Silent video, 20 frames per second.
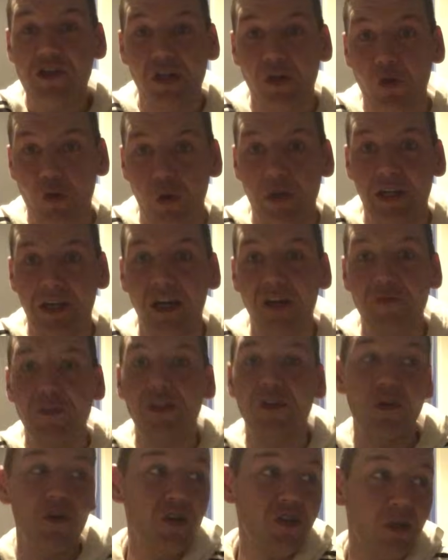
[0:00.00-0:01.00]
You're going to have to
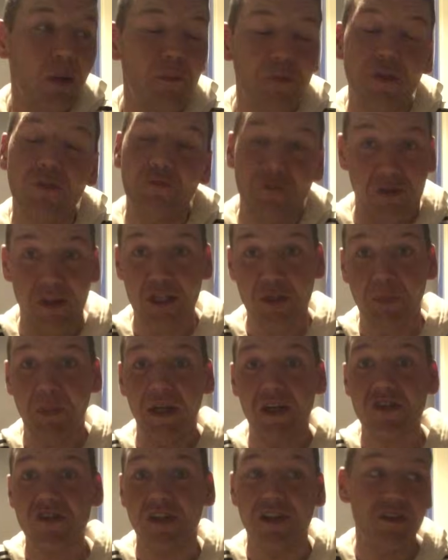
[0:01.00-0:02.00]
do something for this
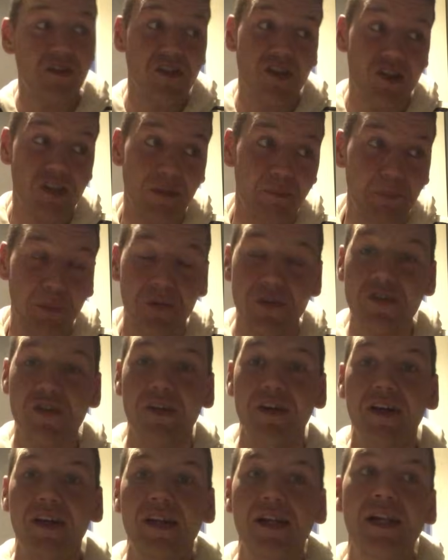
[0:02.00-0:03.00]
person. It's as simple as
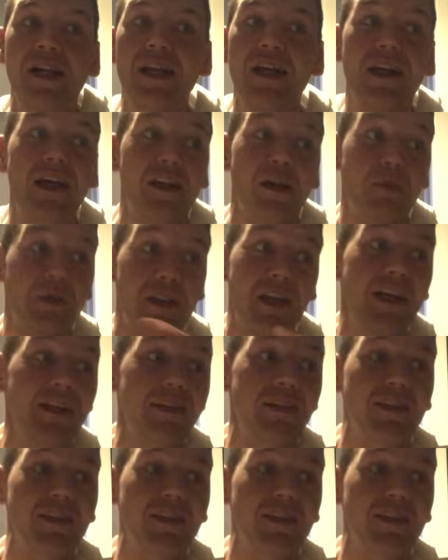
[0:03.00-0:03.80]
that. And I would like to